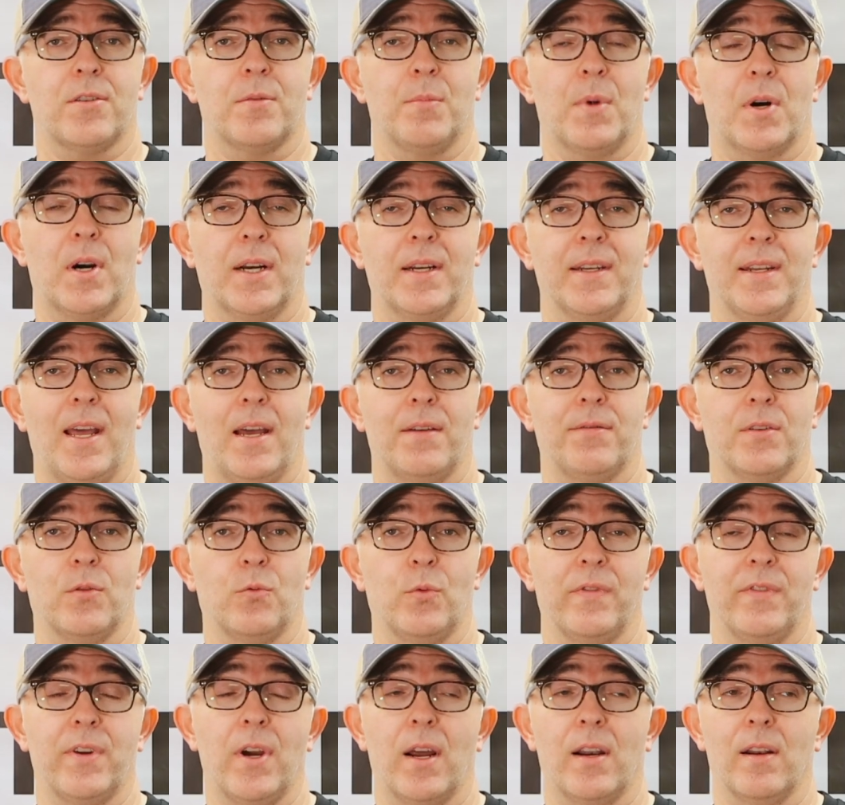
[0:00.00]
Mark
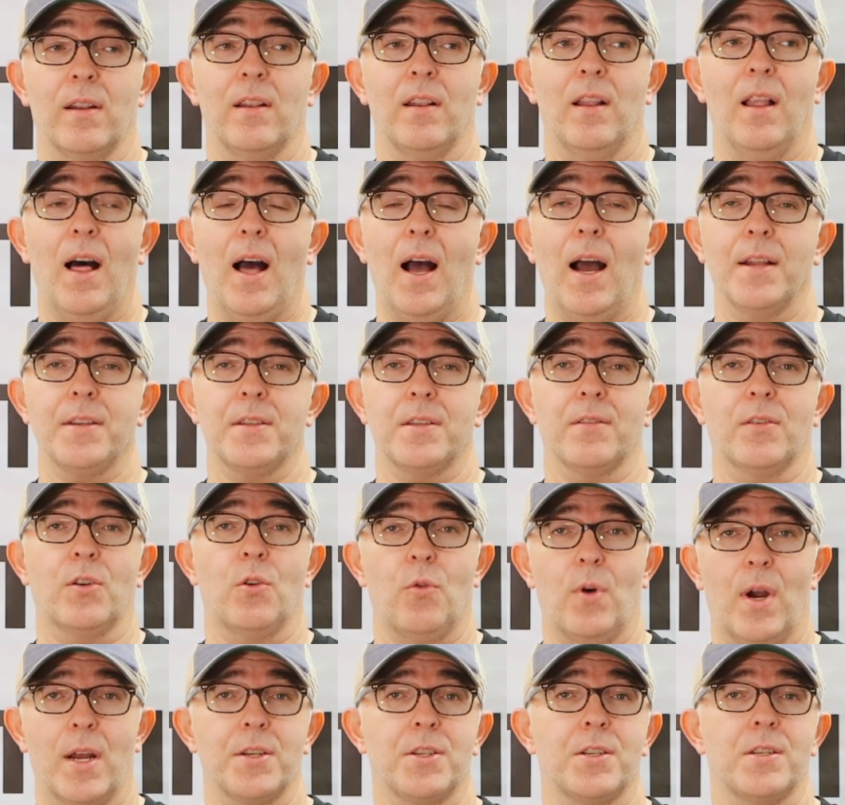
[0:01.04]
Nevin. We've gotten lots
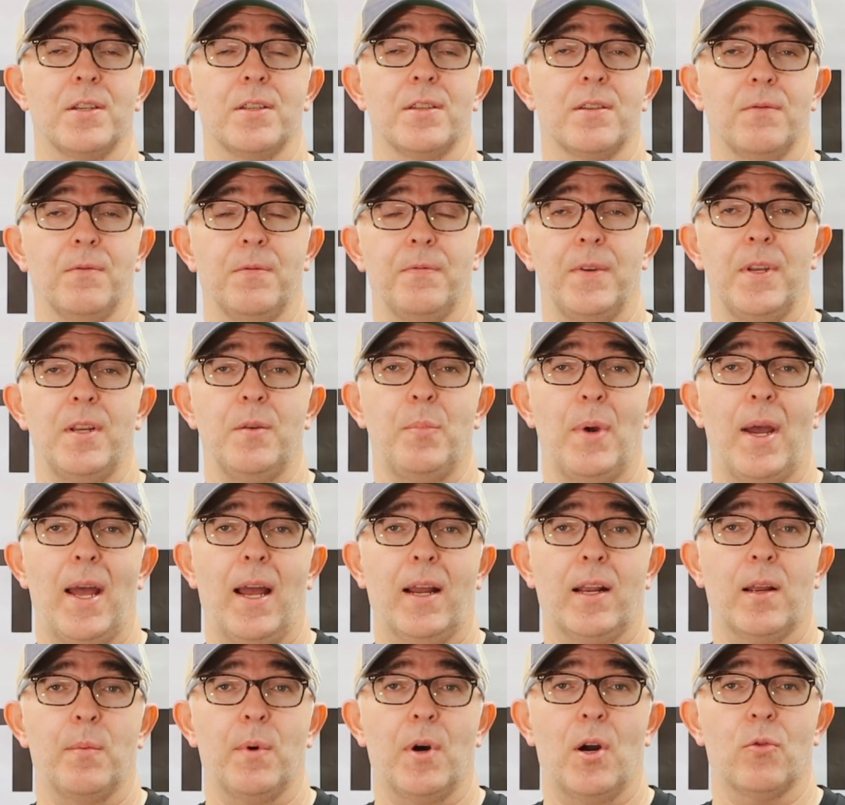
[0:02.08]
of questions and
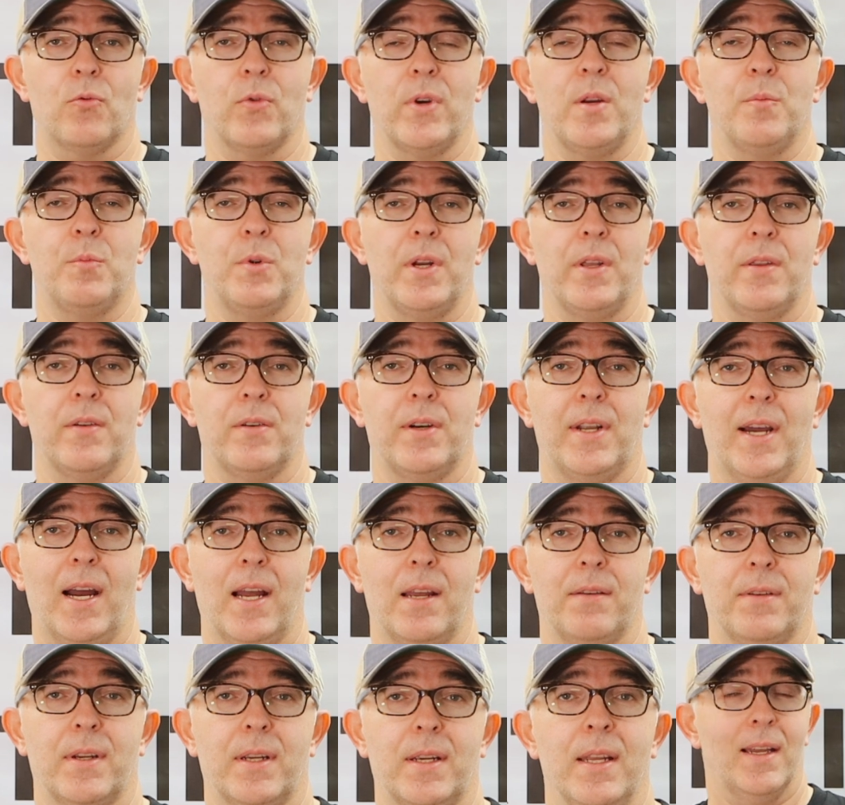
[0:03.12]
feedback about Rebreather
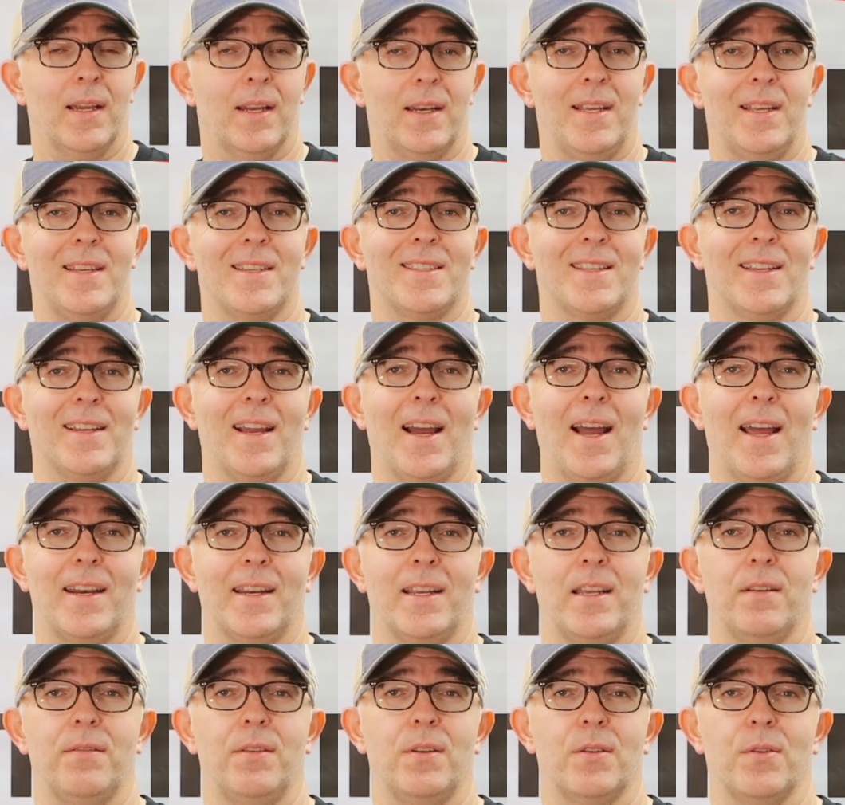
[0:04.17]
diving, and he's the guy
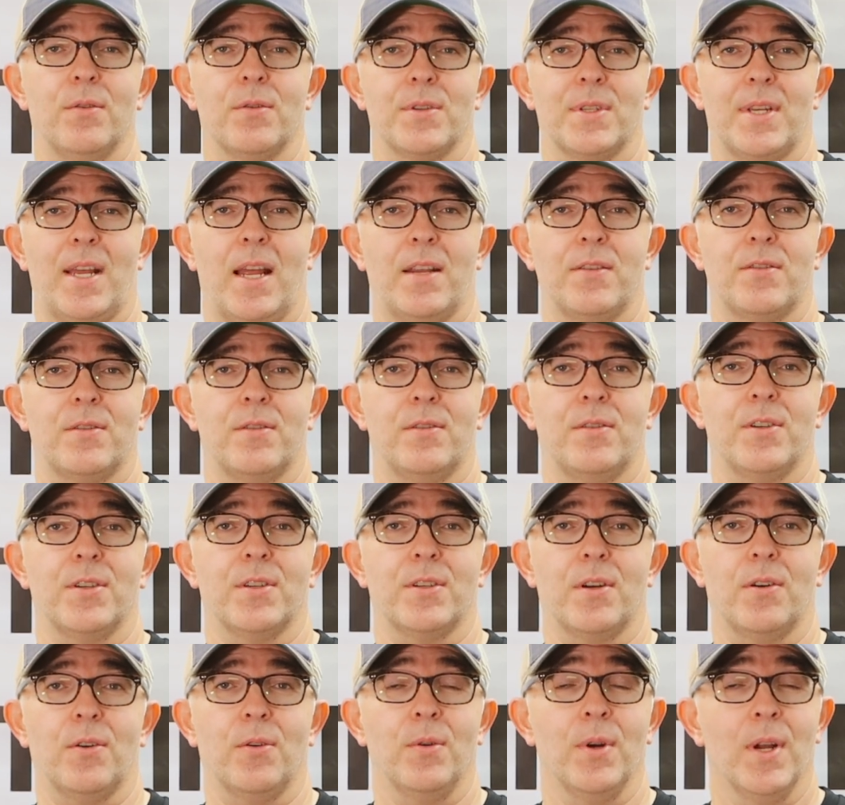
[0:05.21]
to give you those
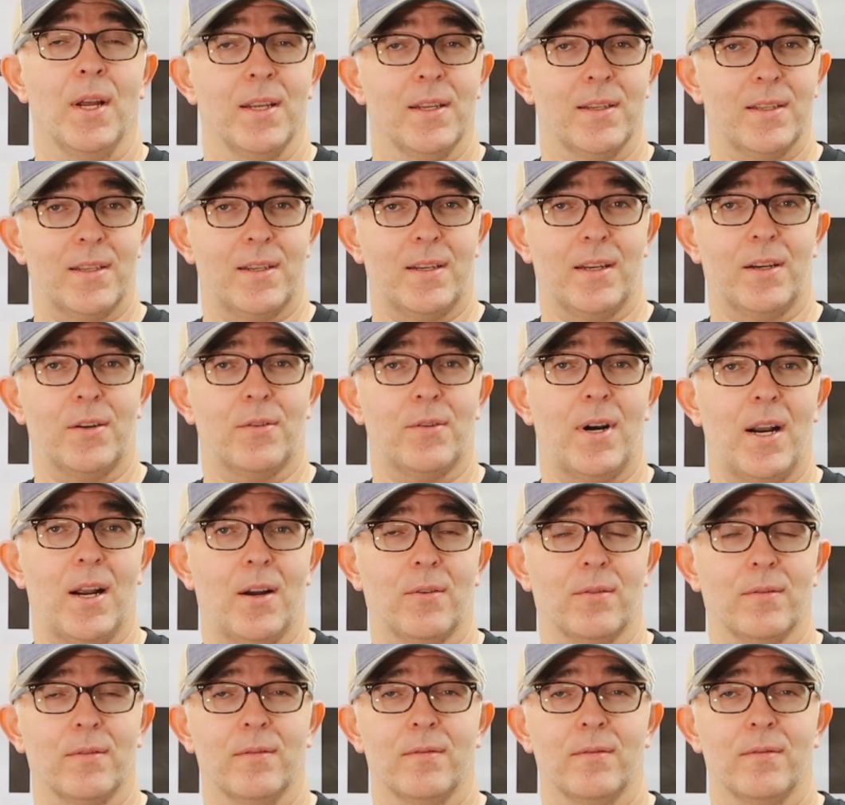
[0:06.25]
answers, so stick around.